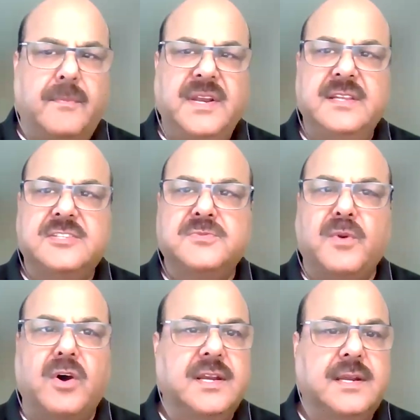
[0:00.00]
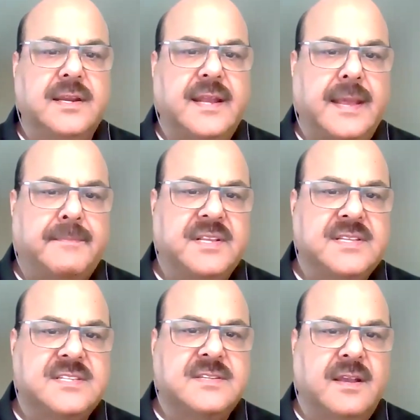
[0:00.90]
normally small little
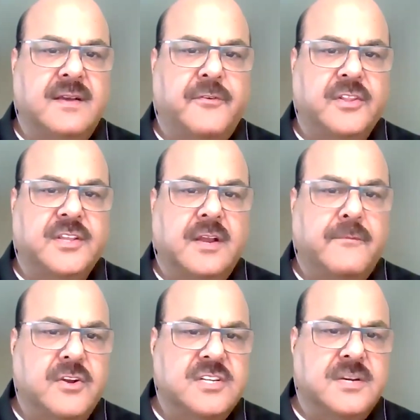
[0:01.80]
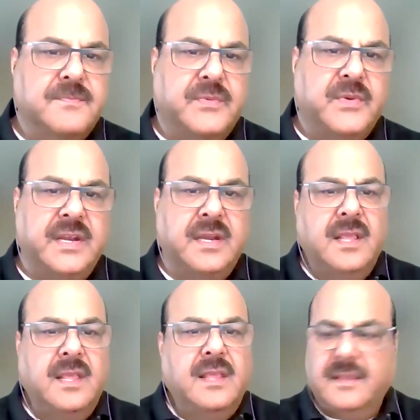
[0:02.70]
adapters for the conversion
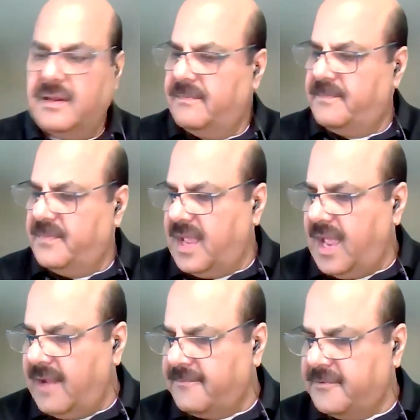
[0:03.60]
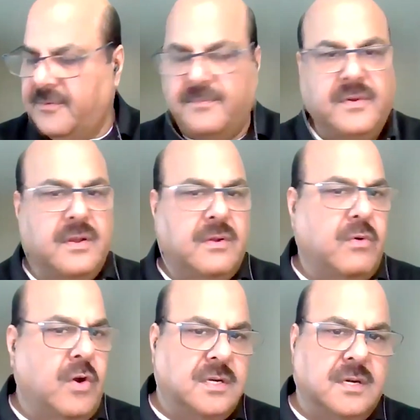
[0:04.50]
between, a half to
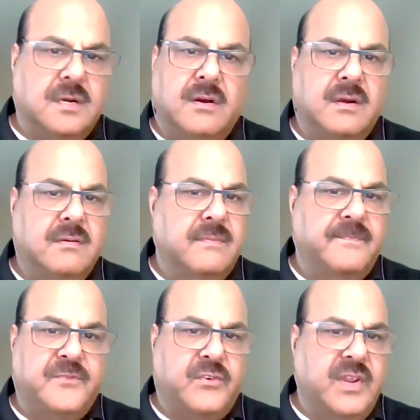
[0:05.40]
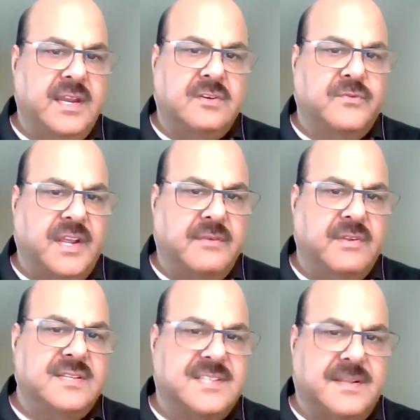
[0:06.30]
quarter or 3/8 to
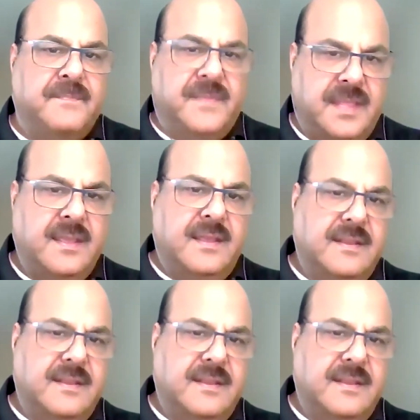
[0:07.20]
5/8. Some,